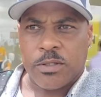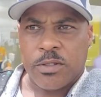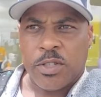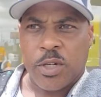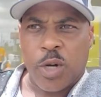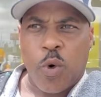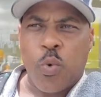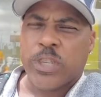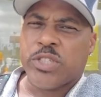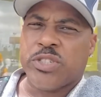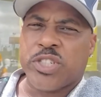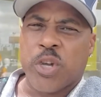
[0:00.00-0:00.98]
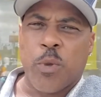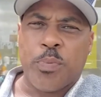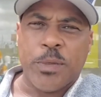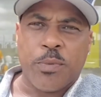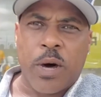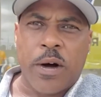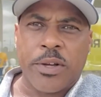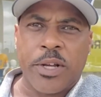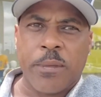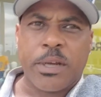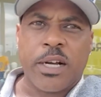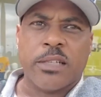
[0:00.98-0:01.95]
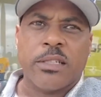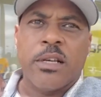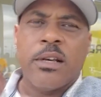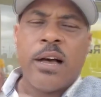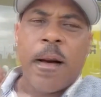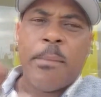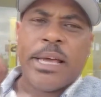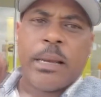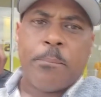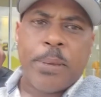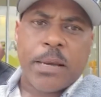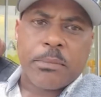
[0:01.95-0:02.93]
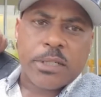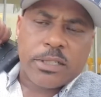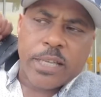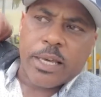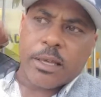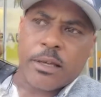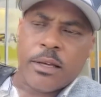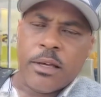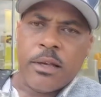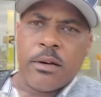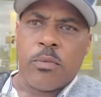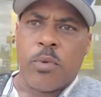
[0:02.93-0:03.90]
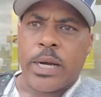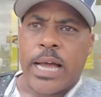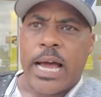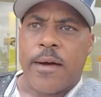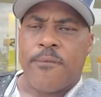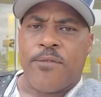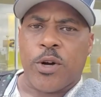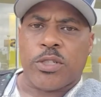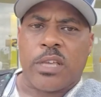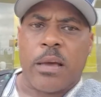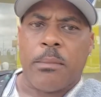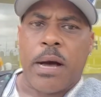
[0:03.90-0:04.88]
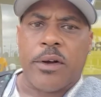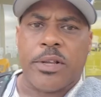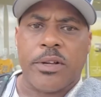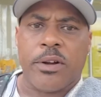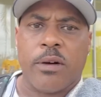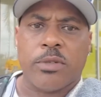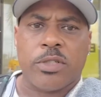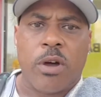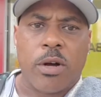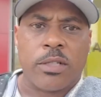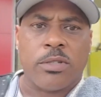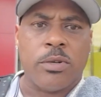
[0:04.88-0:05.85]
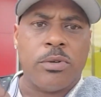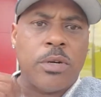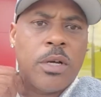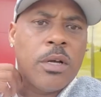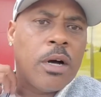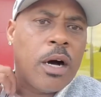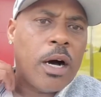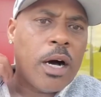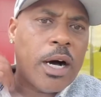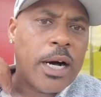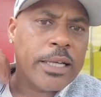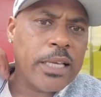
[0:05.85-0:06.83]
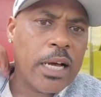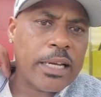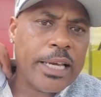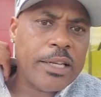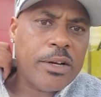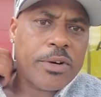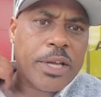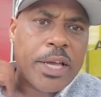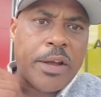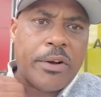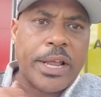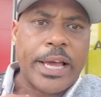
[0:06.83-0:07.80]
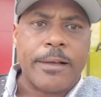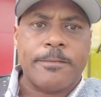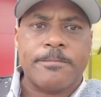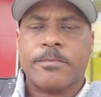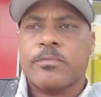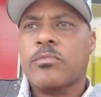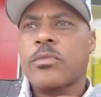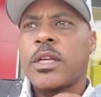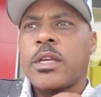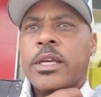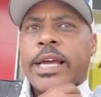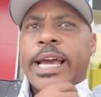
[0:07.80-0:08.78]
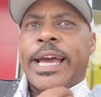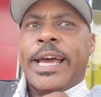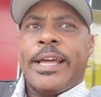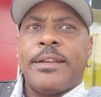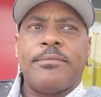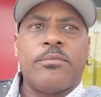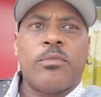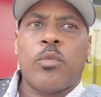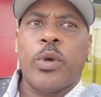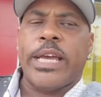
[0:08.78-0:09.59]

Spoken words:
you know, what you show people out here, because I made a big mistake. when I first came out here. I was talking to a young lady on the internet, and we